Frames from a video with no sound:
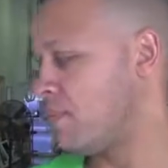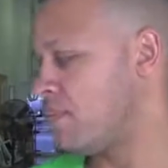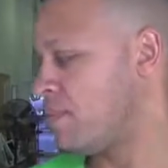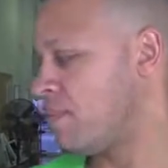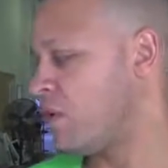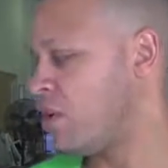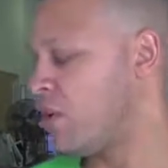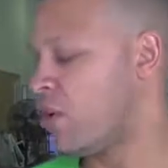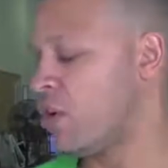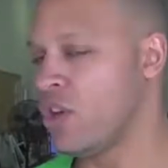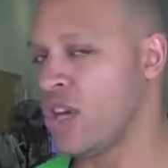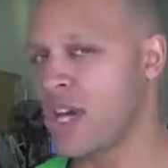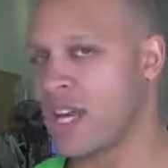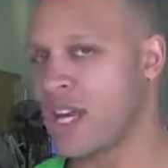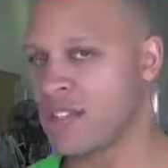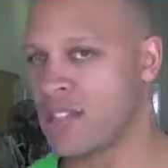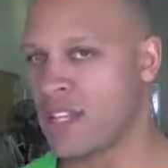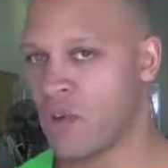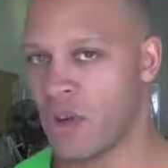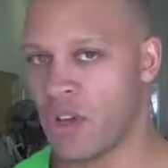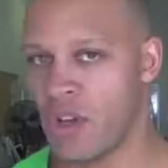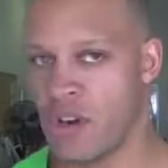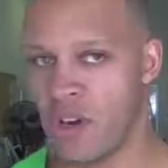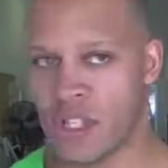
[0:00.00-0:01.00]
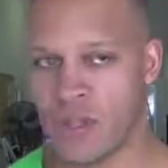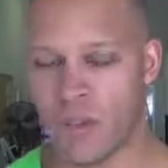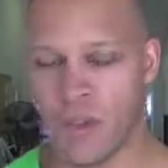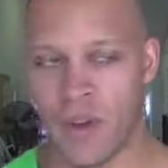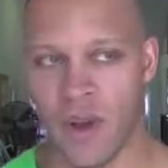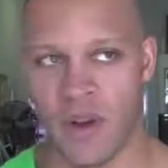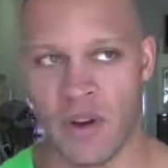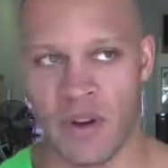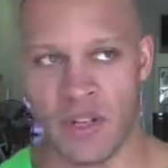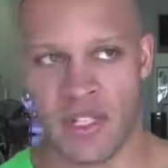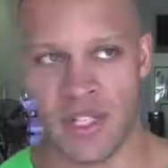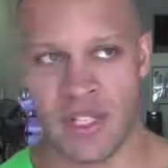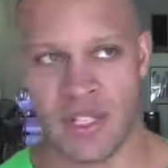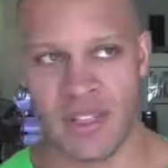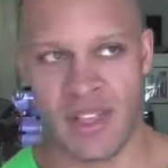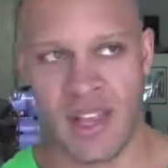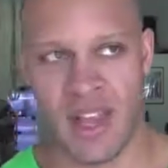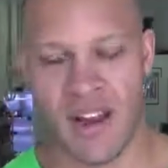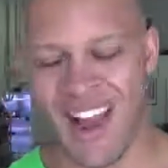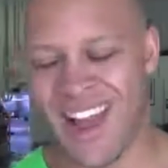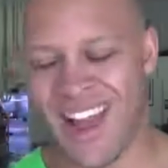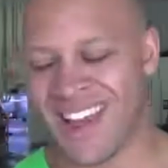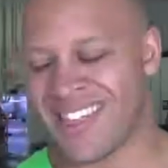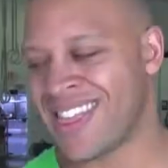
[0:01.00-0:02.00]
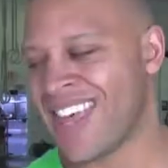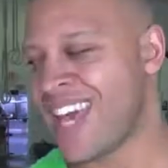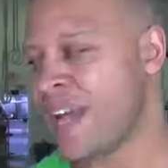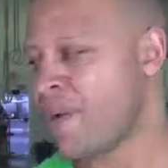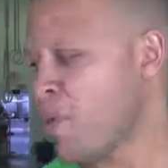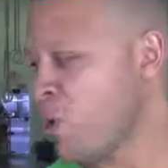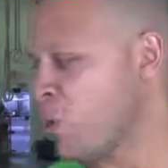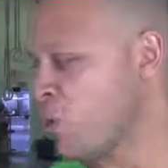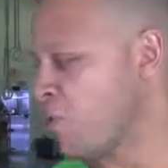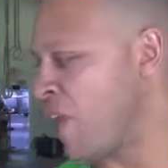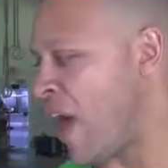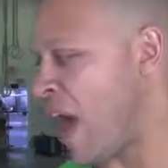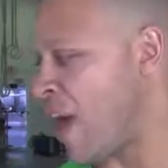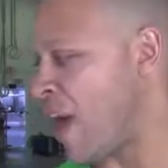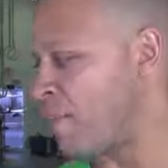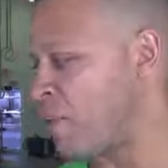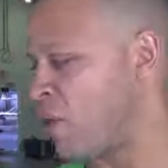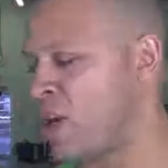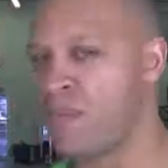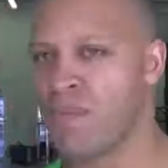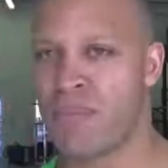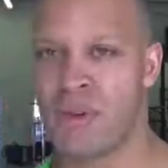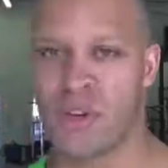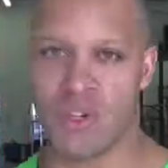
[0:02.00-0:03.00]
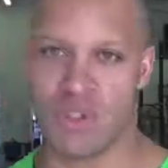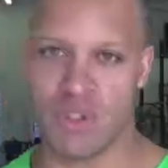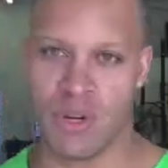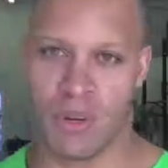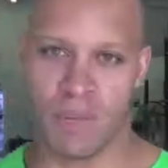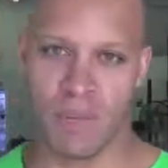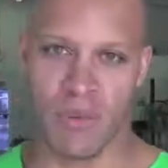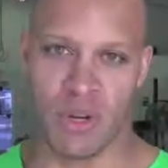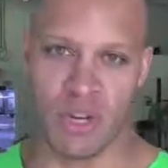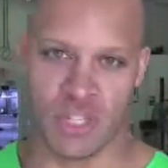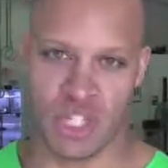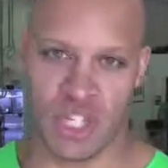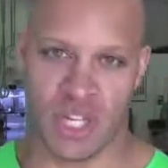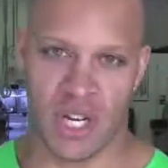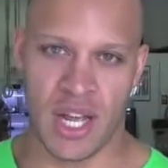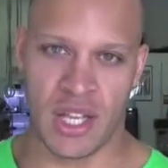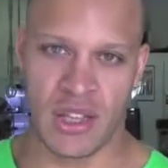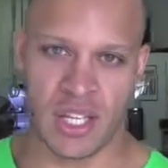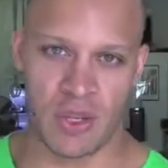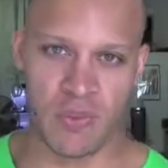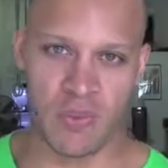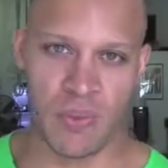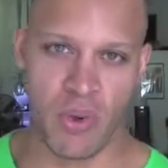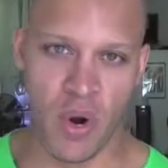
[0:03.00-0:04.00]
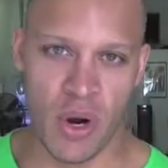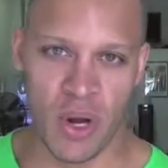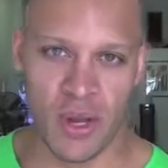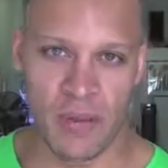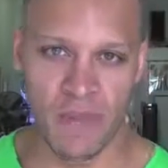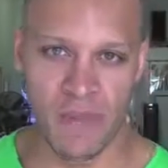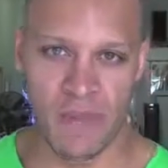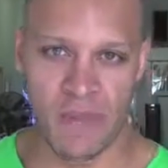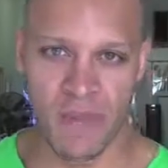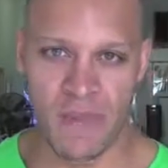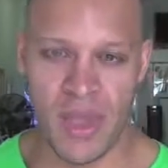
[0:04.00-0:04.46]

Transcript: you got to see what your experience is there. I think most fat burning pills are bullshit at this point.